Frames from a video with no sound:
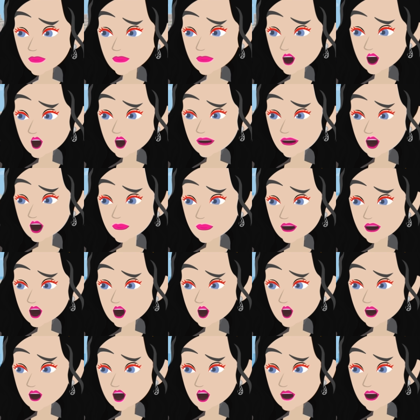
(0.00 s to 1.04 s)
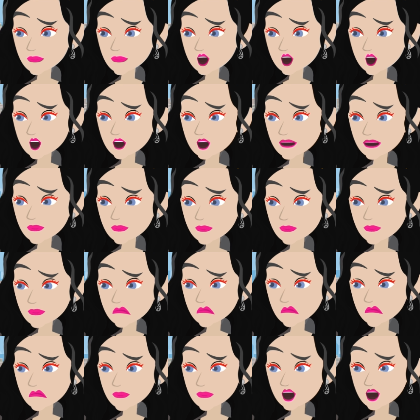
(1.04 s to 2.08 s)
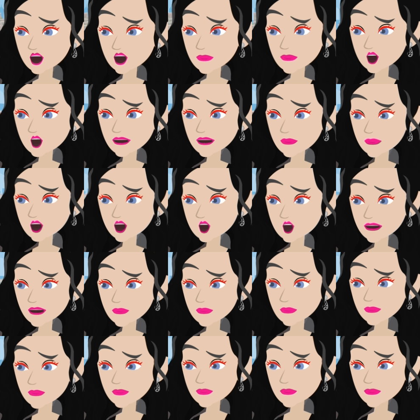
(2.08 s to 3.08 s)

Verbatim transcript: I think someone hit a car. I should check.